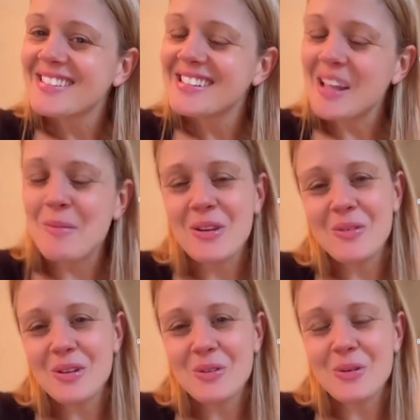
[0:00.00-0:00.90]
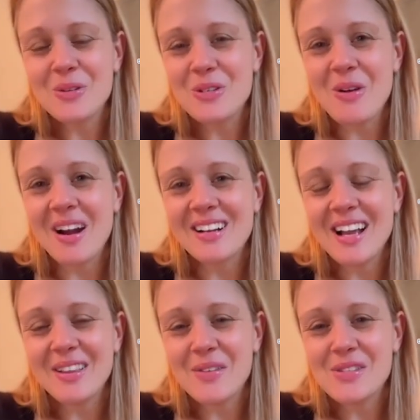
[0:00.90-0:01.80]
Let me know where in the world you are. I
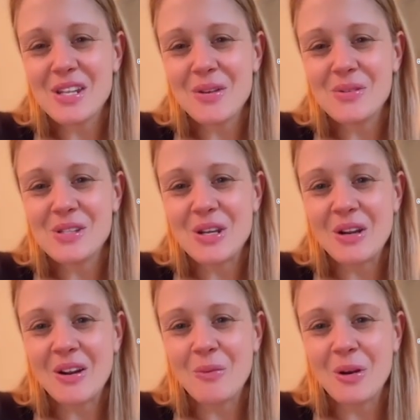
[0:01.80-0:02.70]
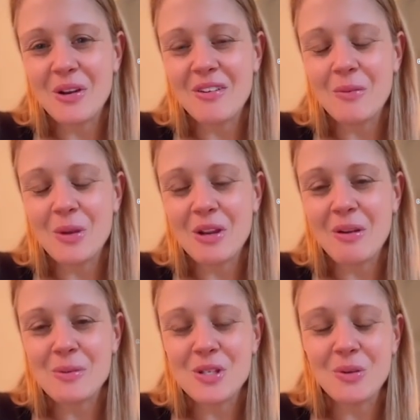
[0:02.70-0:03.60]
love seeing who's here and what you're
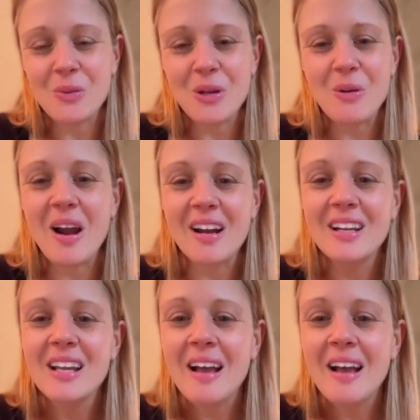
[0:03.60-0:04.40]
up to and where you are.